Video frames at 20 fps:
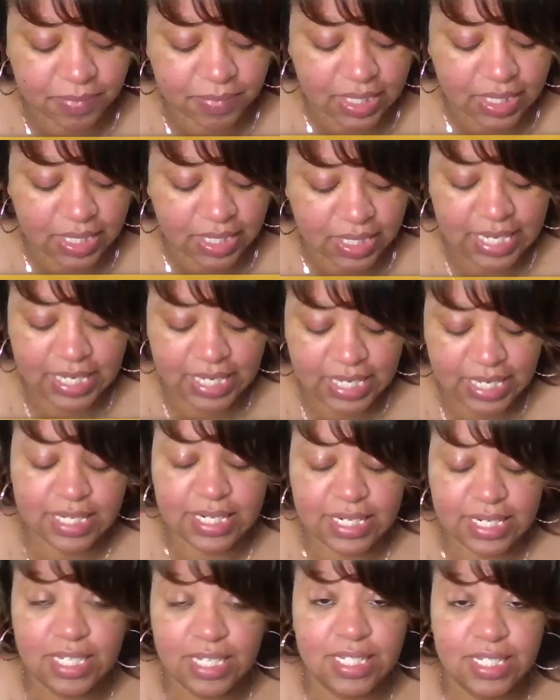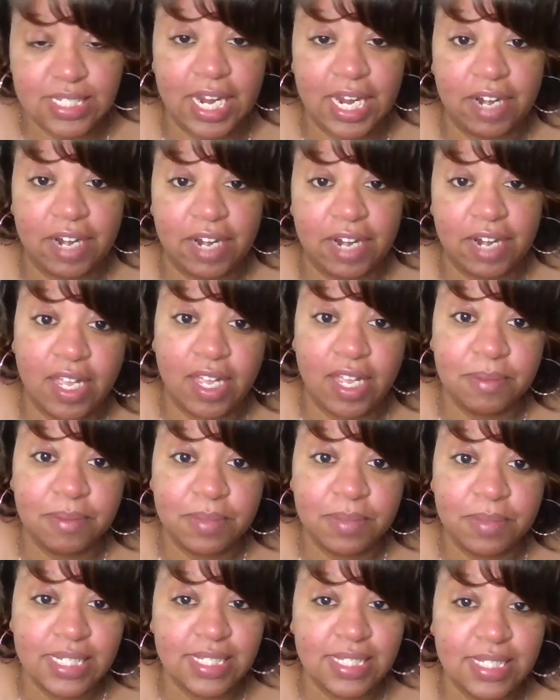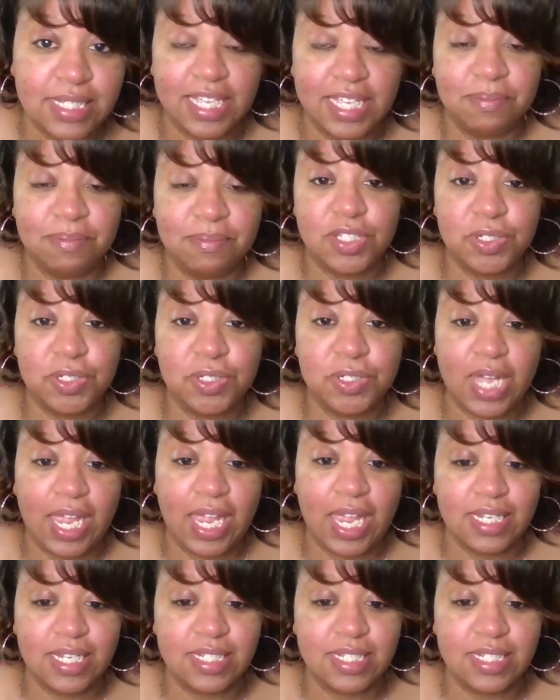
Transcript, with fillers: he didn't need to hurry up. He said, "Give me two days."